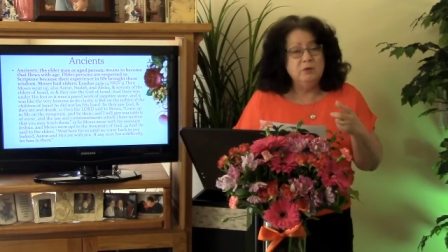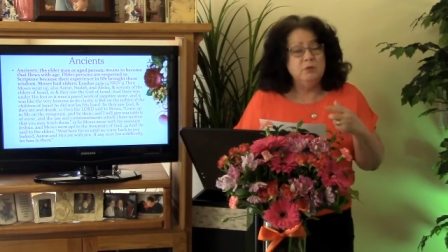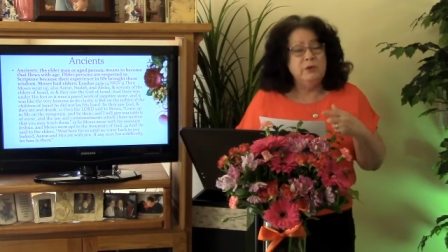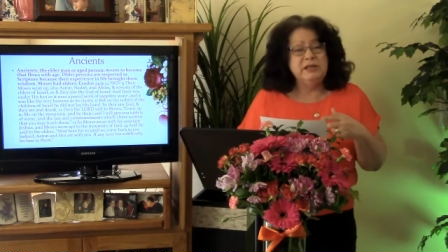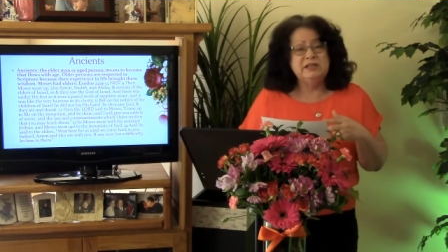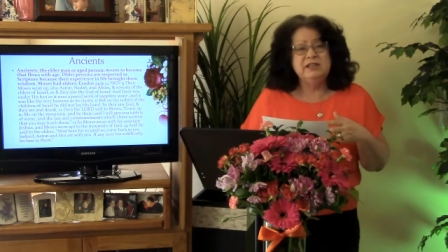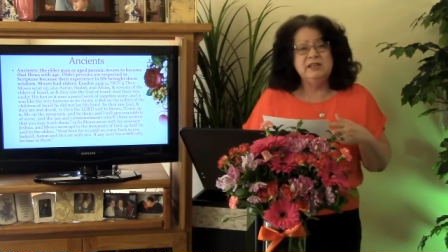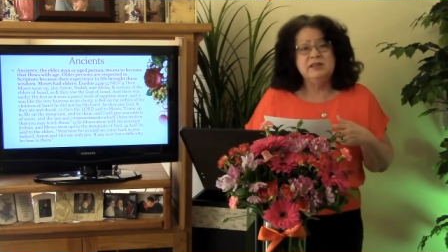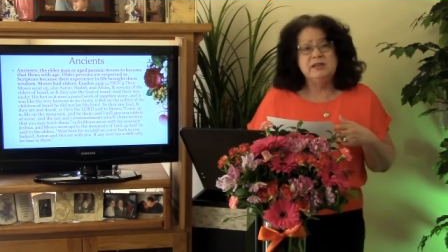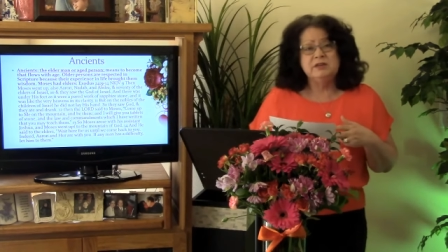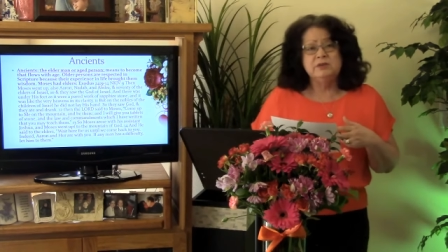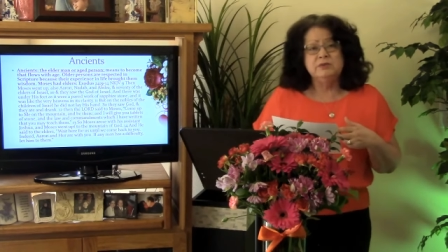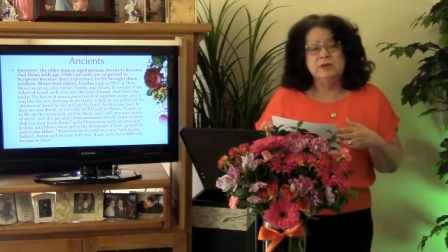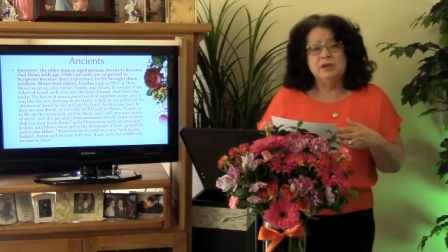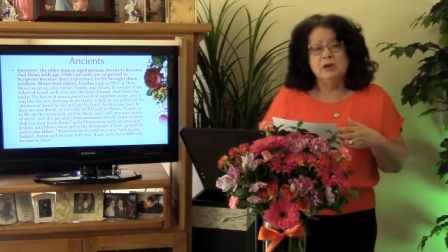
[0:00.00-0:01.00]
we see
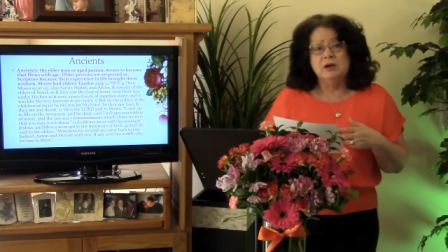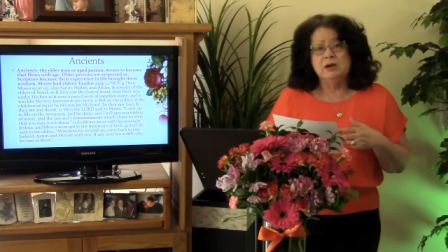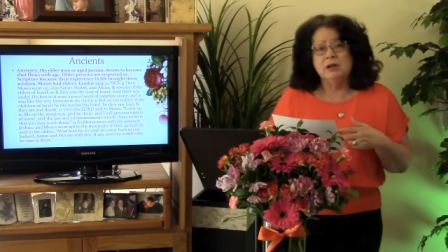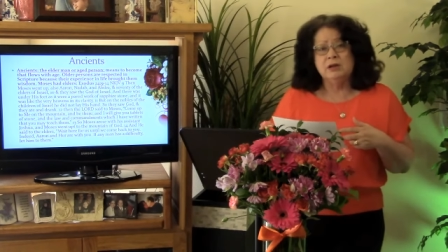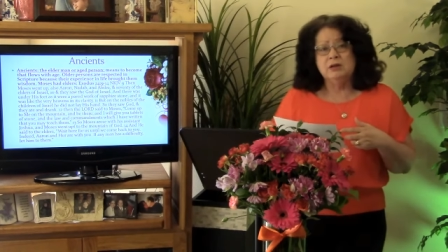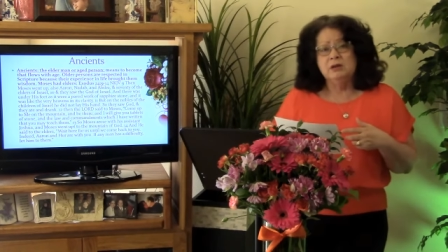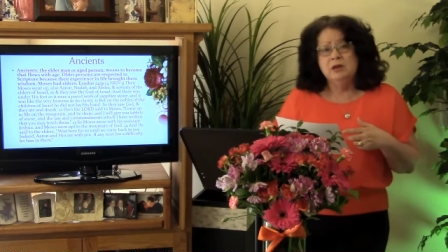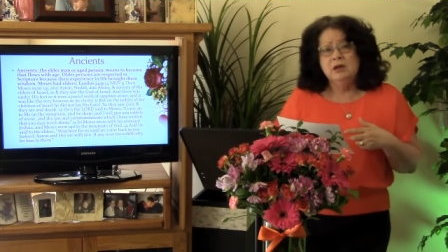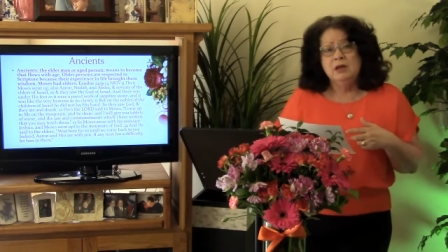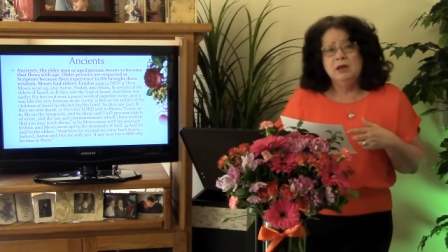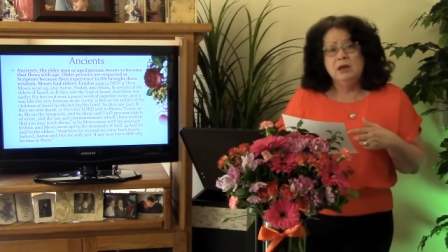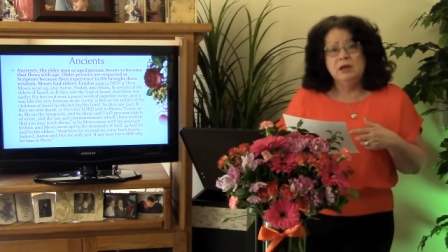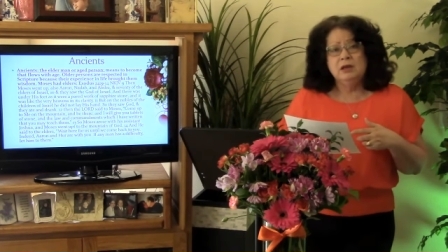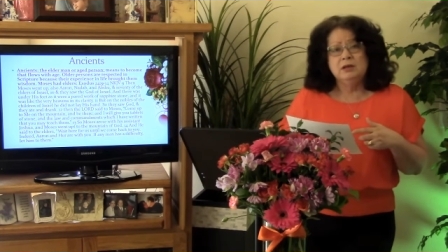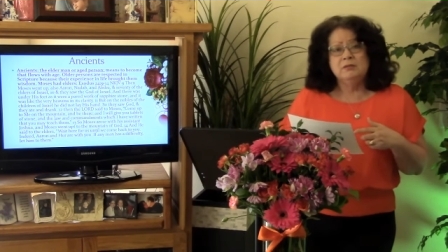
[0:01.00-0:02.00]
this regarded
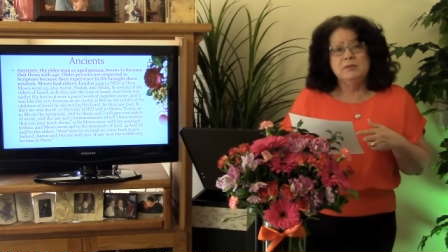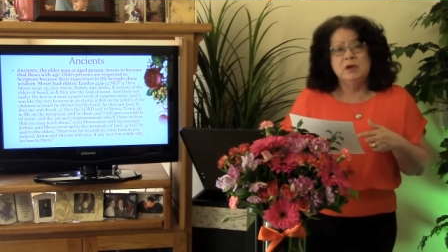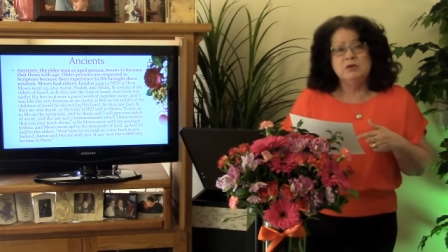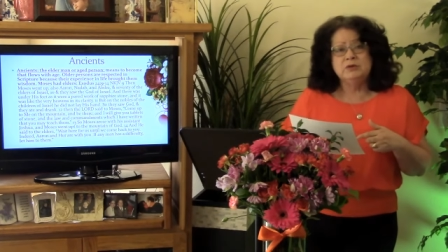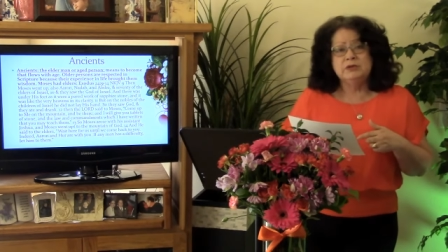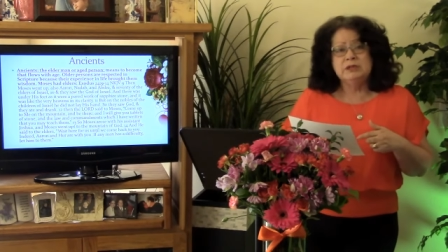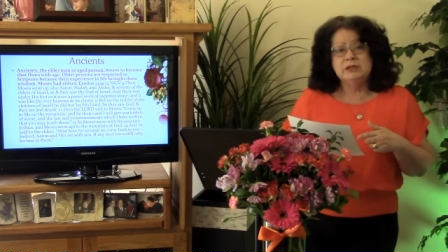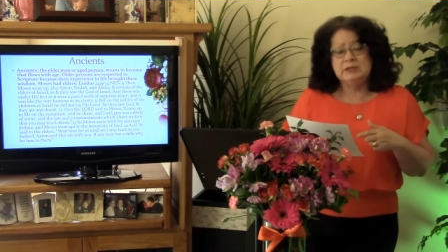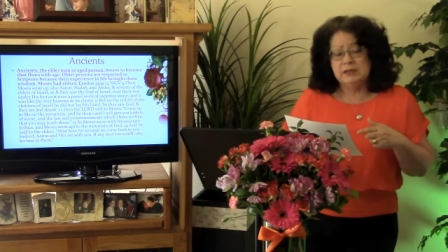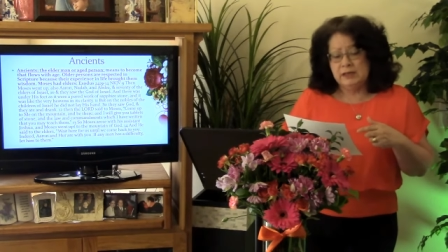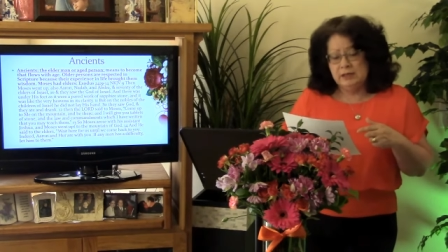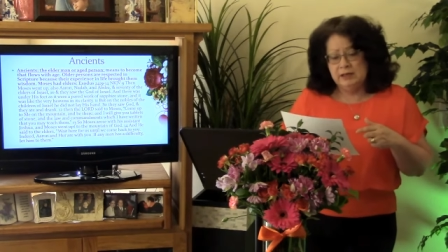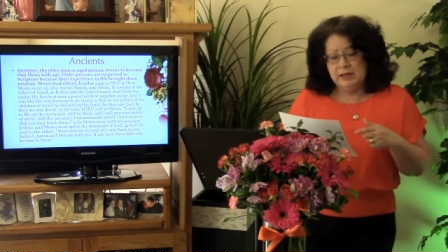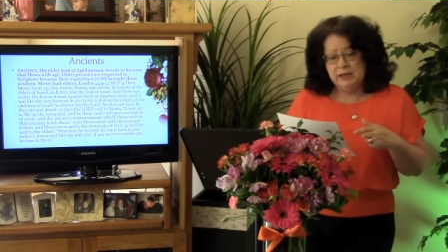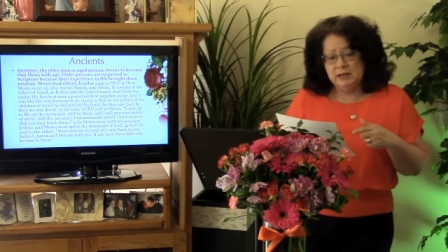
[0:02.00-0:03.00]
in Moses
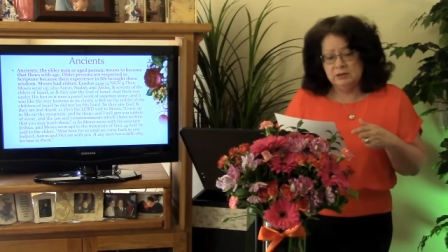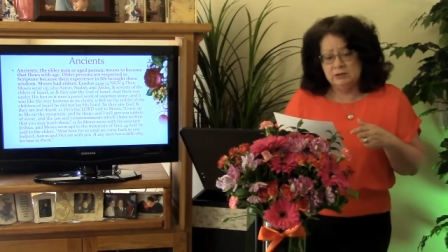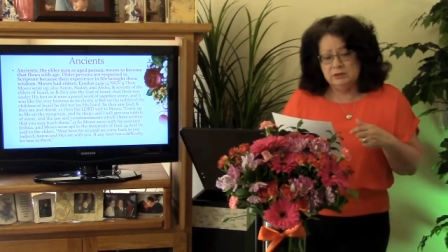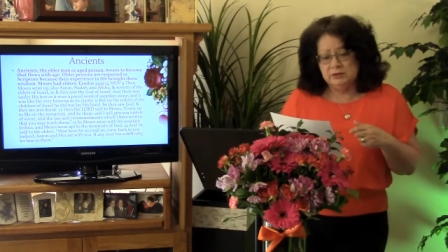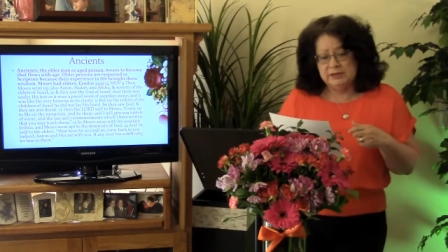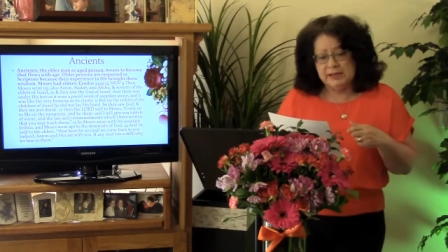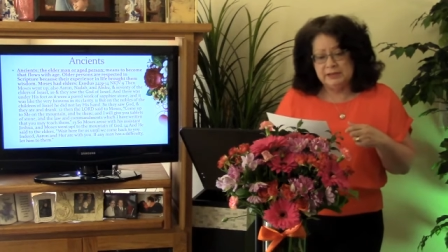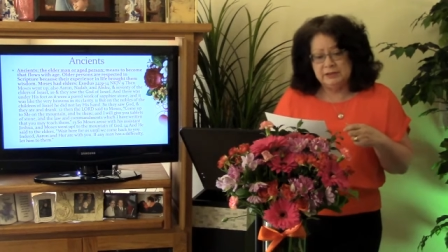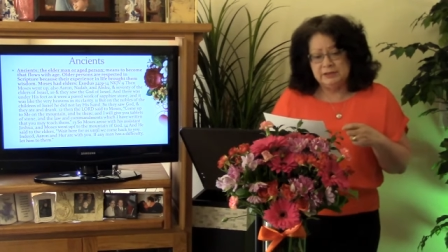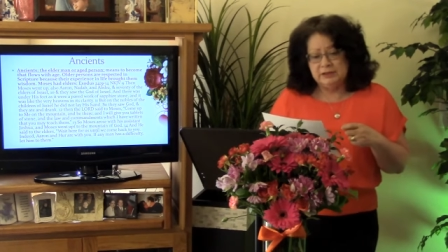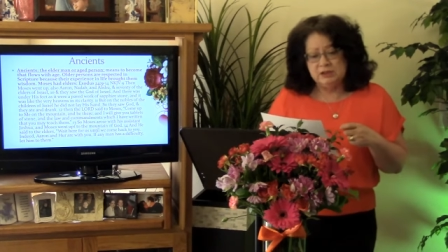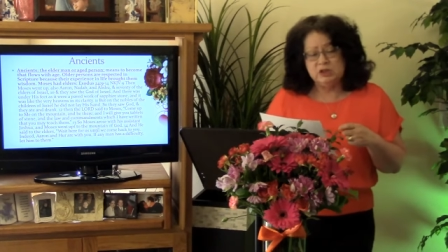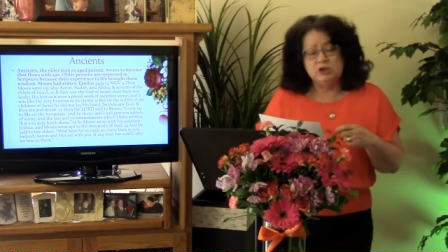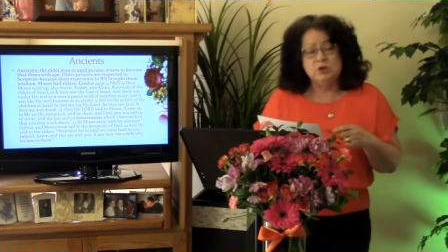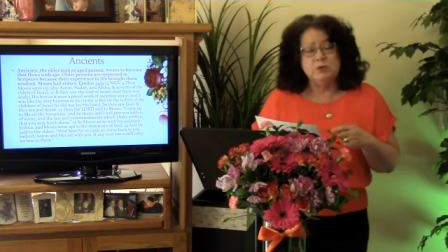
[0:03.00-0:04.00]
and the elders,
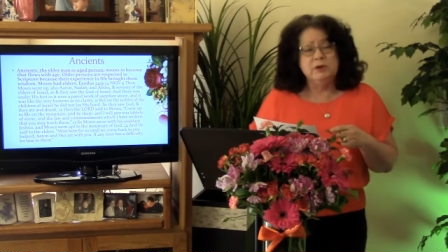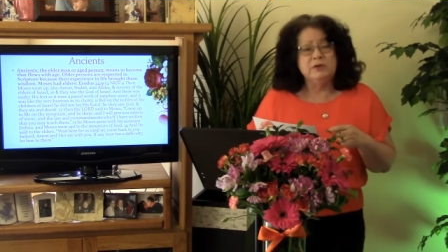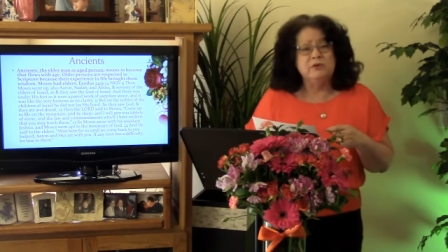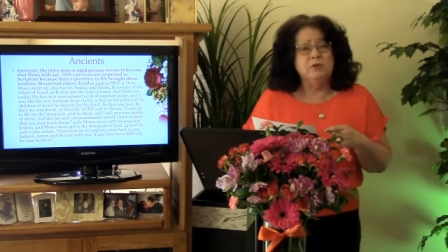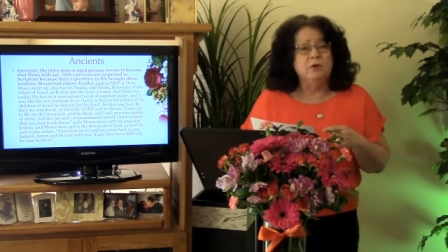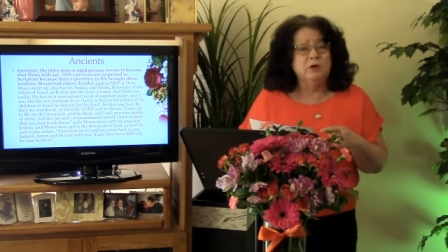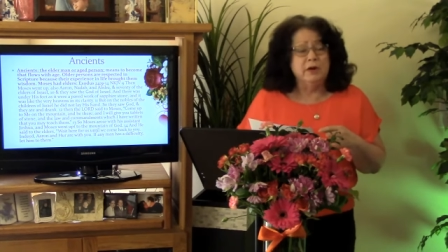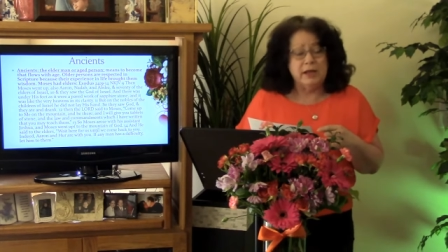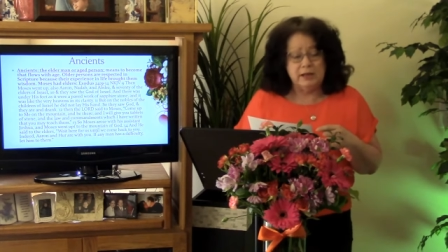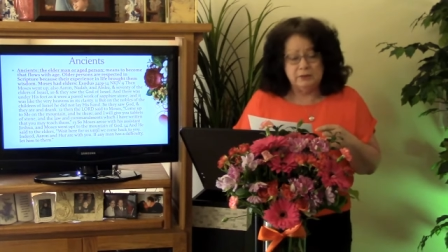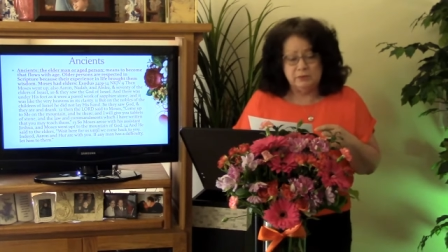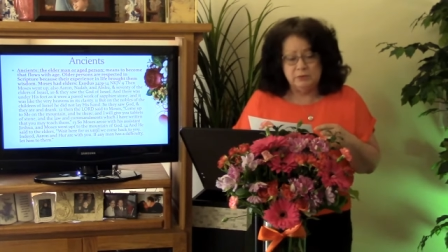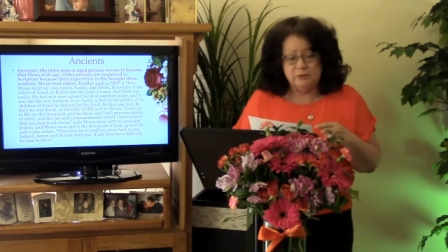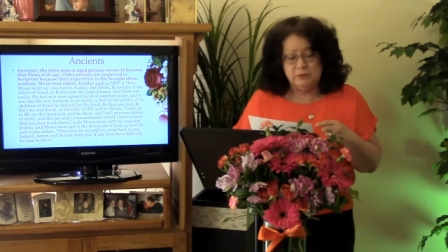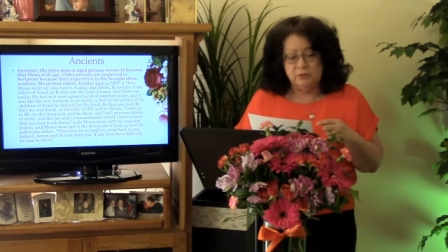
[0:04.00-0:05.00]
Exodus 24 9
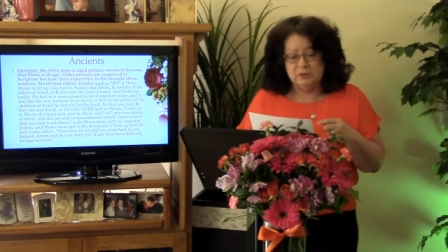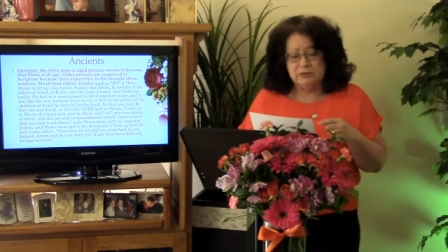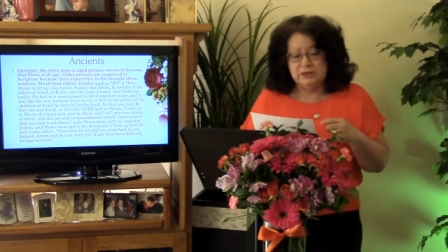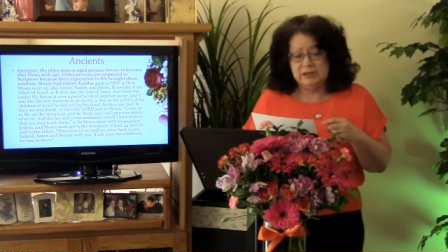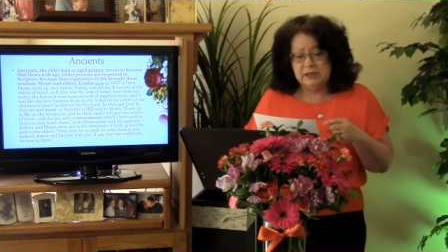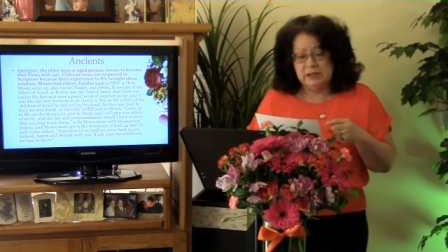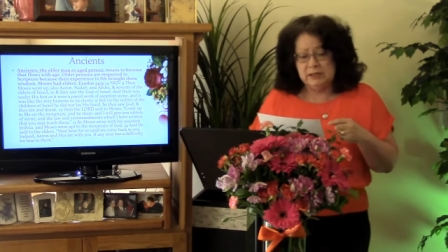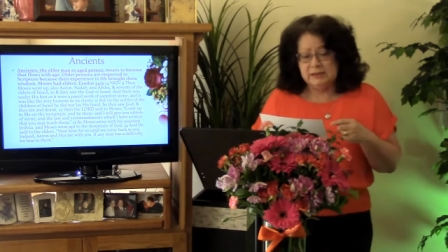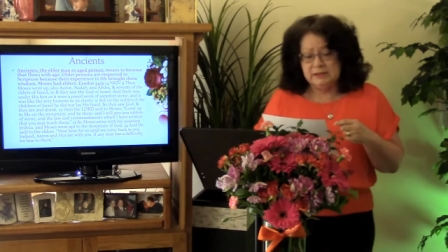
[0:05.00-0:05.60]
through 14.